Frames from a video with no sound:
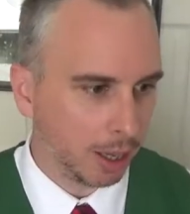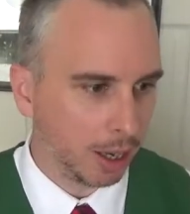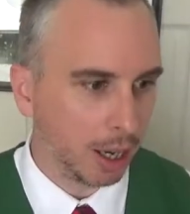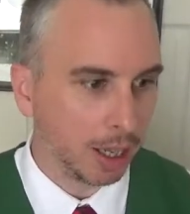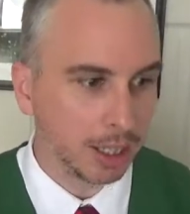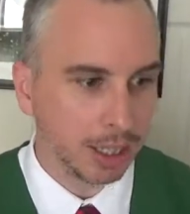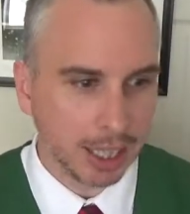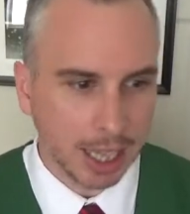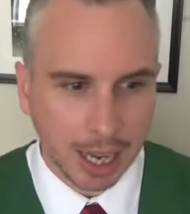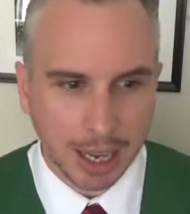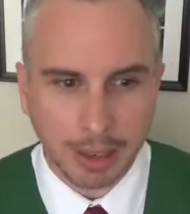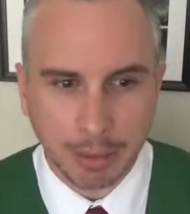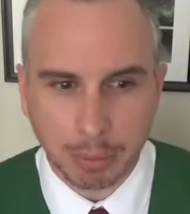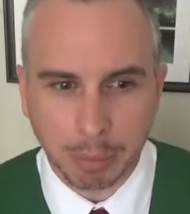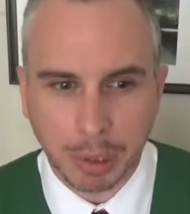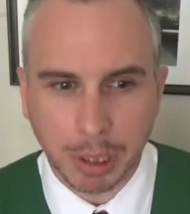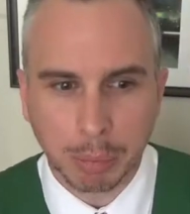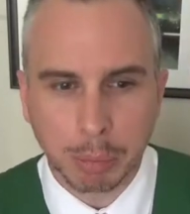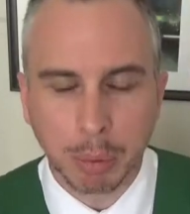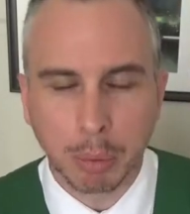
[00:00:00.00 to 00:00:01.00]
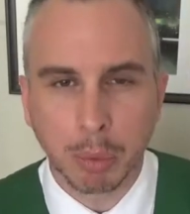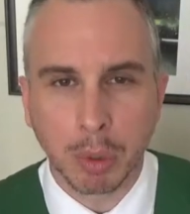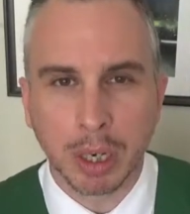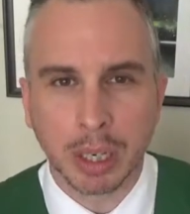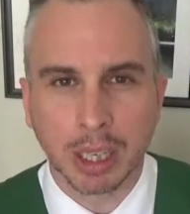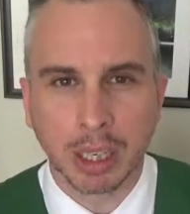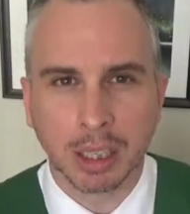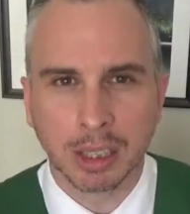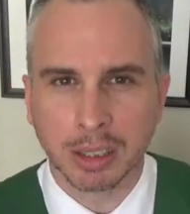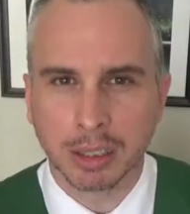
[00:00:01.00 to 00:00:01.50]
Again, people
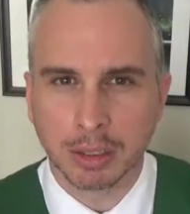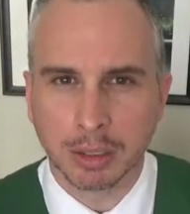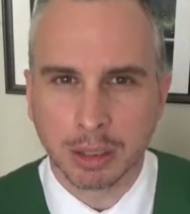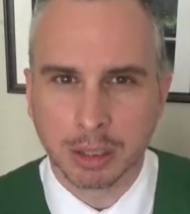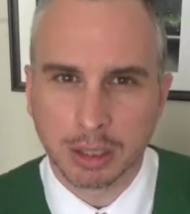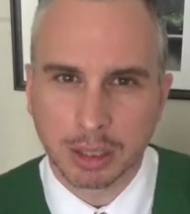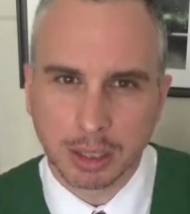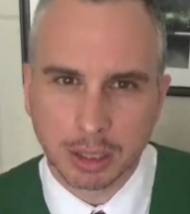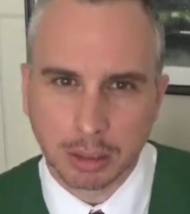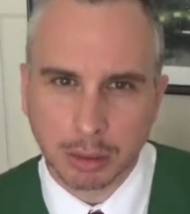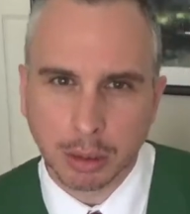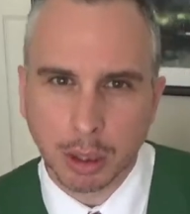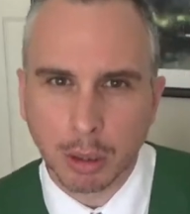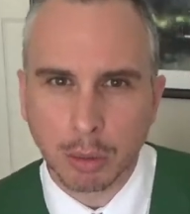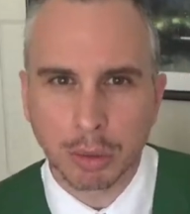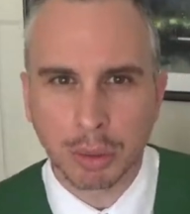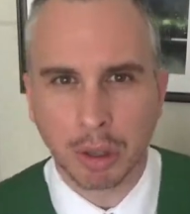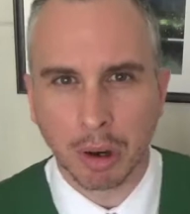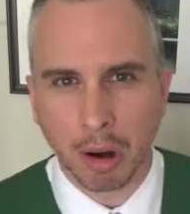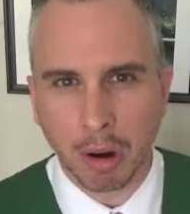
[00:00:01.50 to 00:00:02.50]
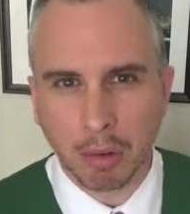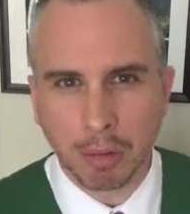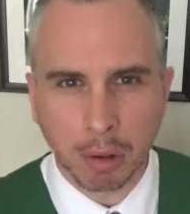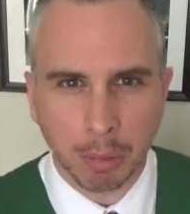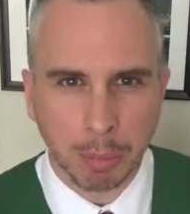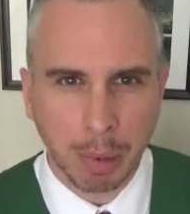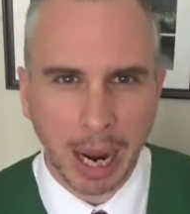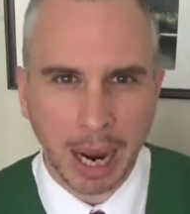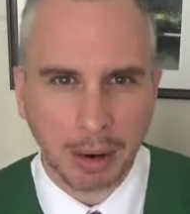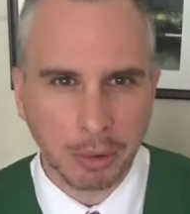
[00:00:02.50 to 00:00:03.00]
want to still go with the
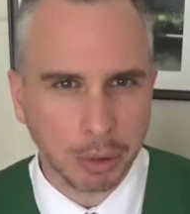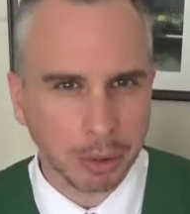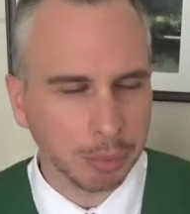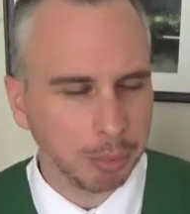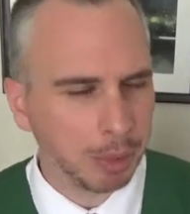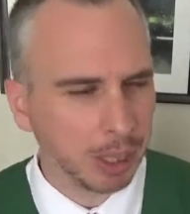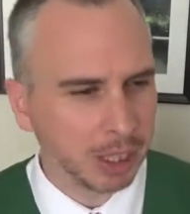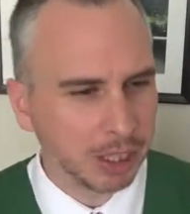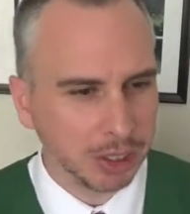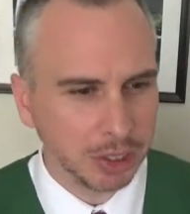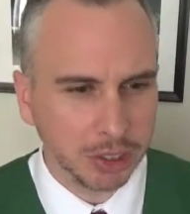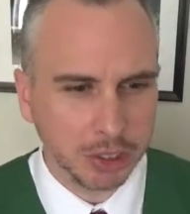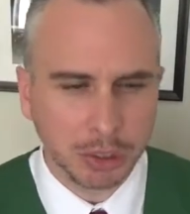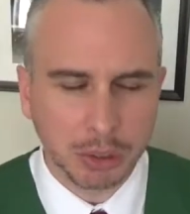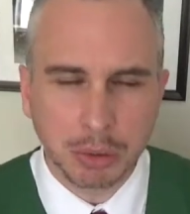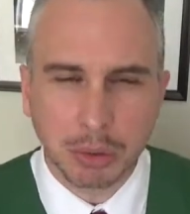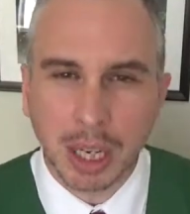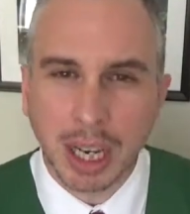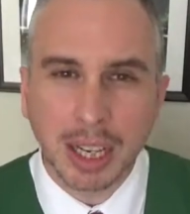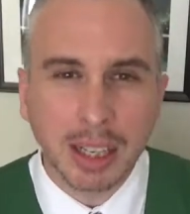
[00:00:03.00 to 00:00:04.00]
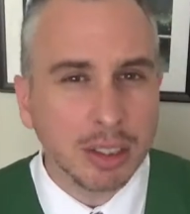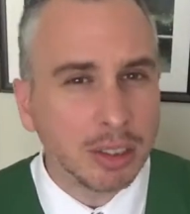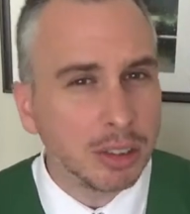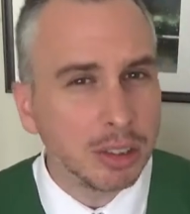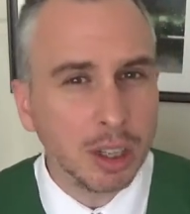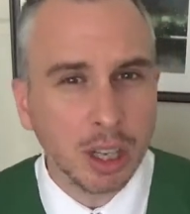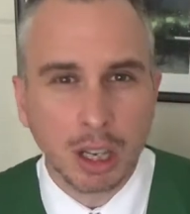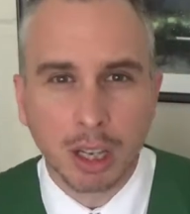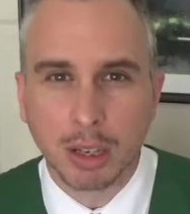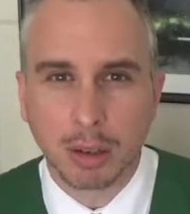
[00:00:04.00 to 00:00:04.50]
overpowered Mary Sue angle.